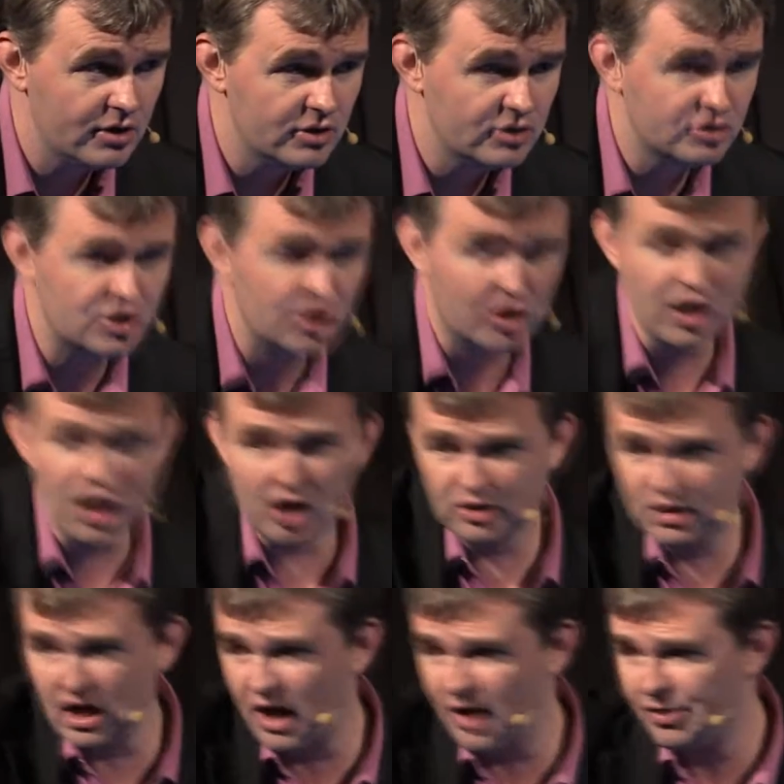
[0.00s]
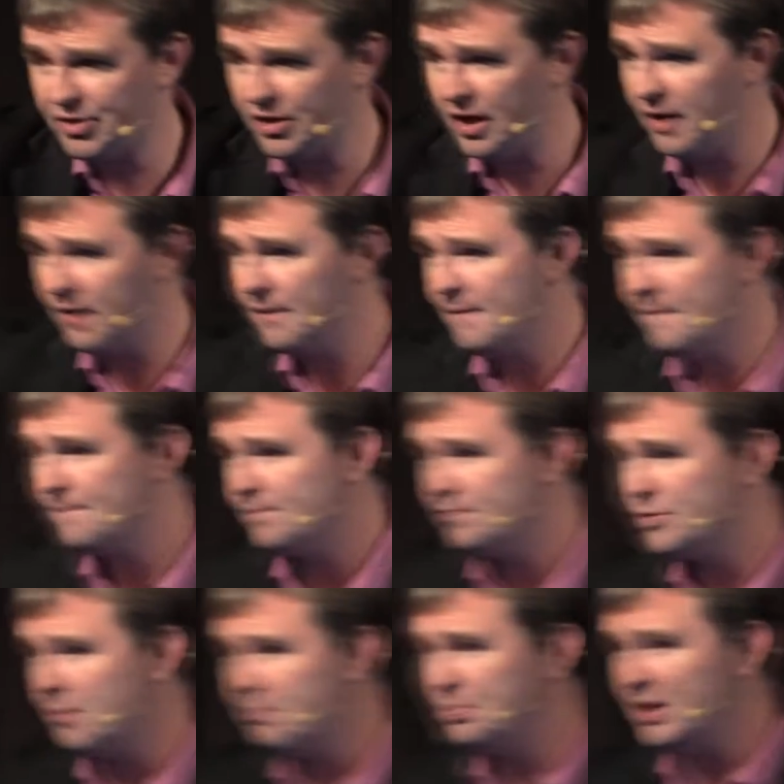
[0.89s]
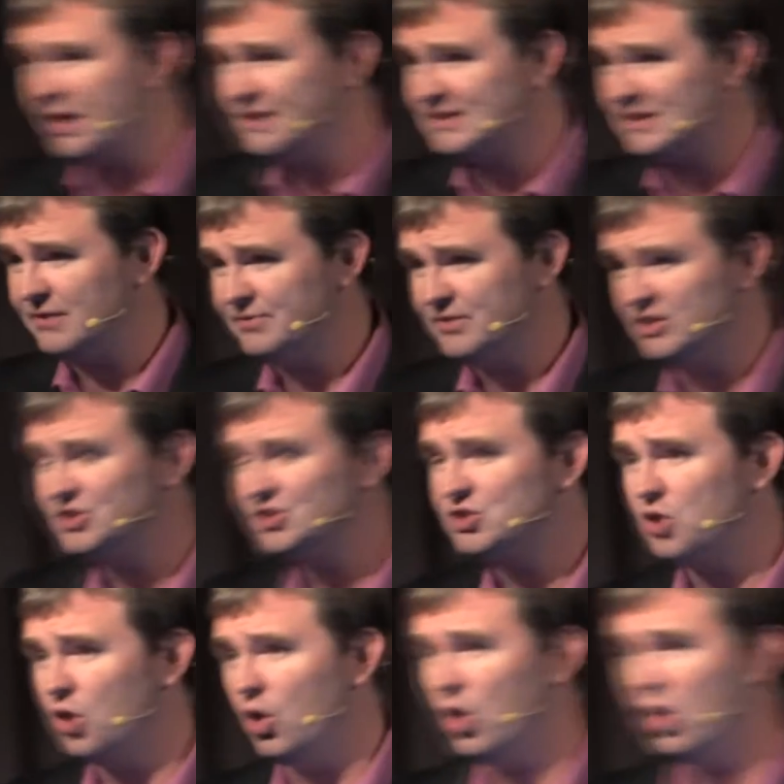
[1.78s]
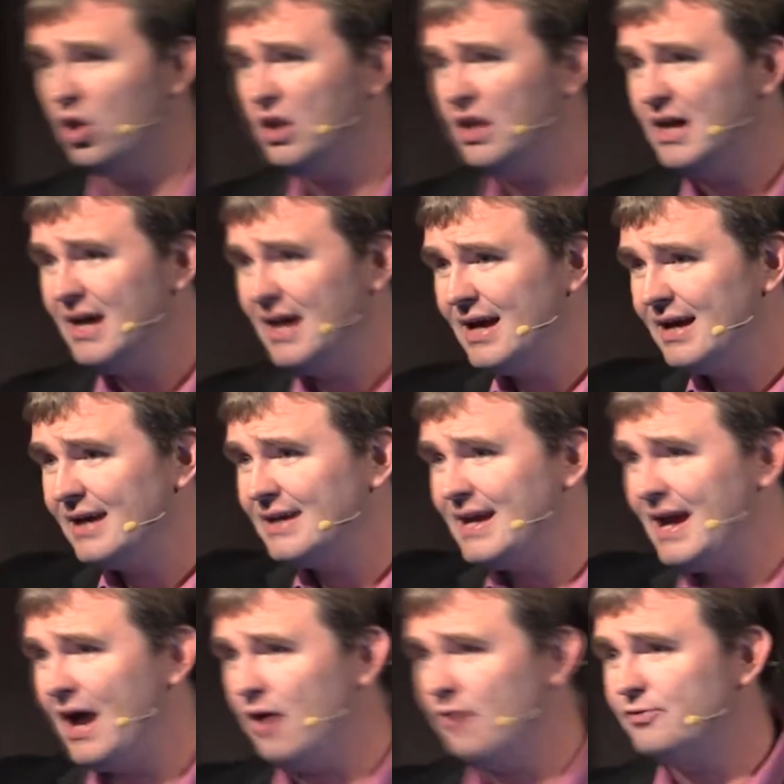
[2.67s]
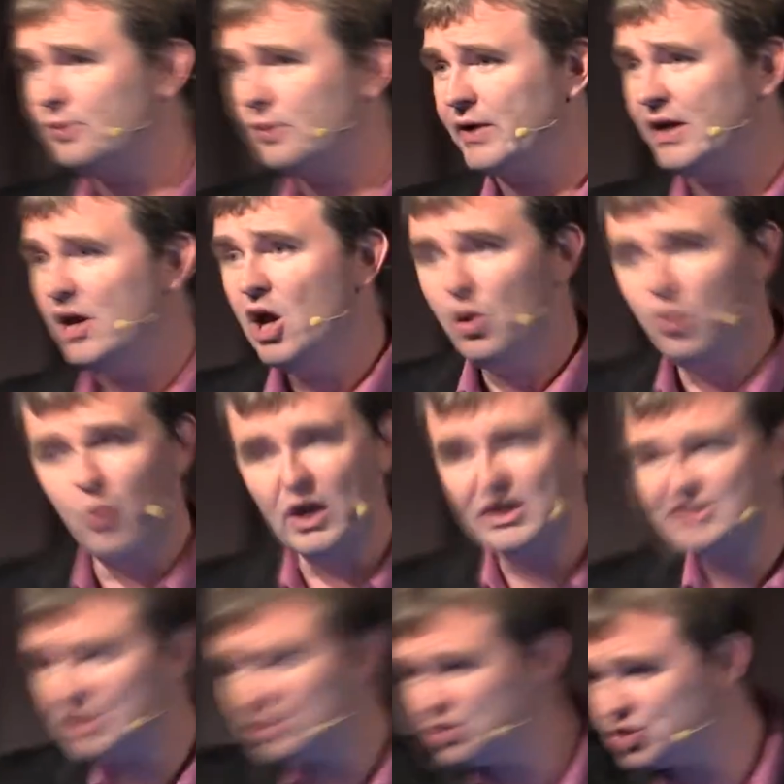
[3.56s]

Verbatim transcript: to Golgotha, the place of the skull, Calvary. Wasn't